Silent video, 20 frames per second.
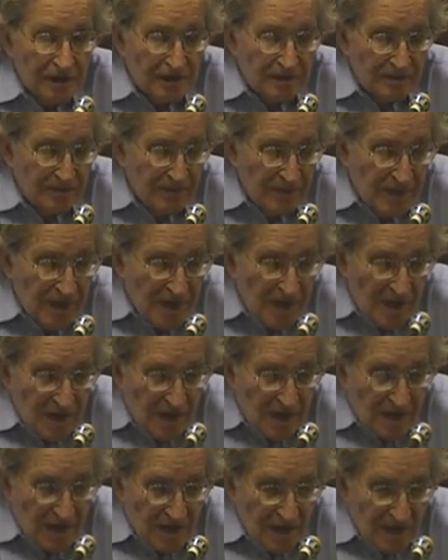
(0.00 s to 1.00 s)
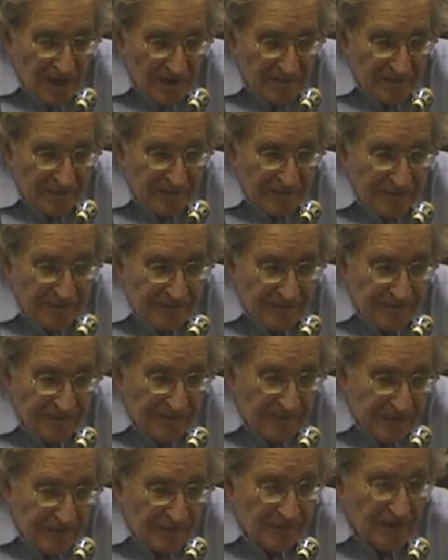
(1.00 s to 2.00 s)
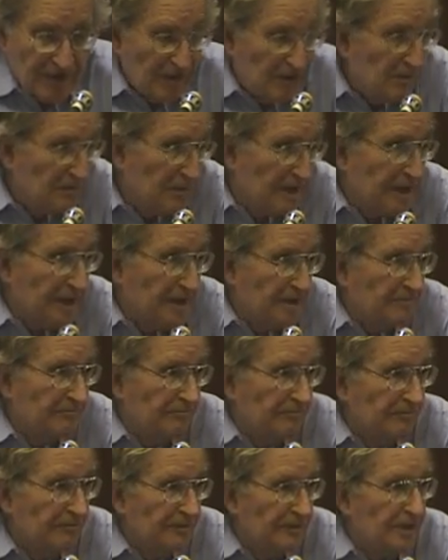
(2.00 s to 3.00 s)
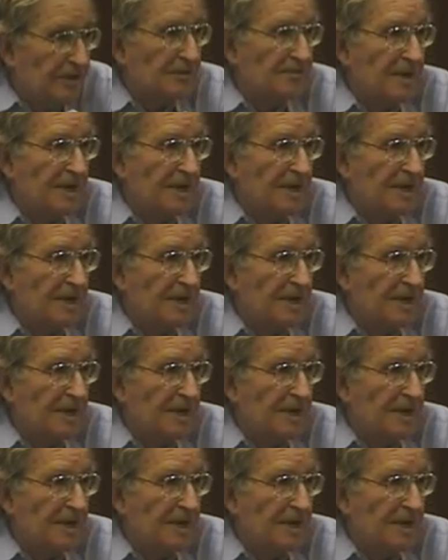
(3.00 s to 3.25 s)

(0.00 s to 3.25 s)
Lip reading: Well, we dismiss that with contempt on the